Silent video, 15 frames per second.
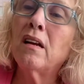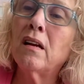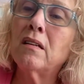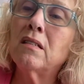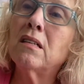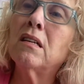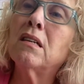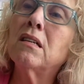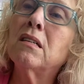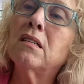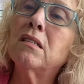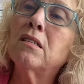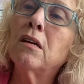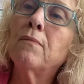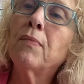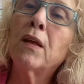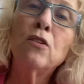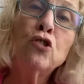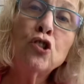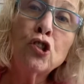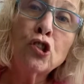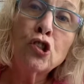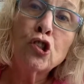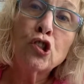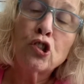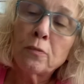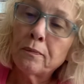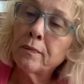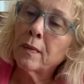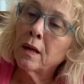it says, shh,
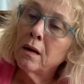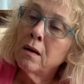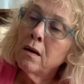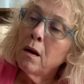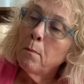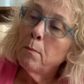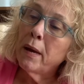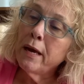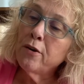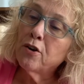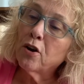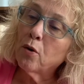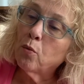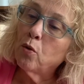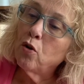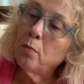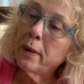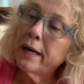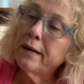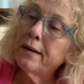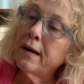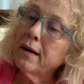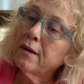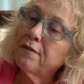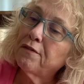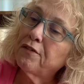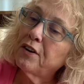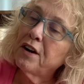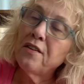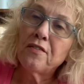make your room a
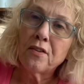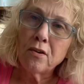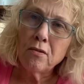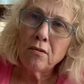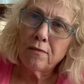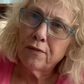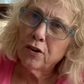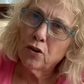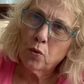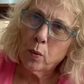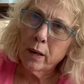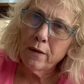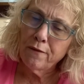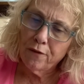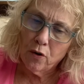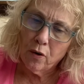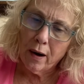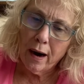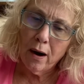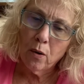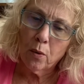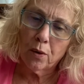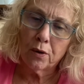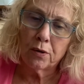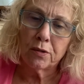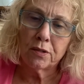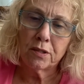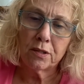tech-free zone for 24 hours.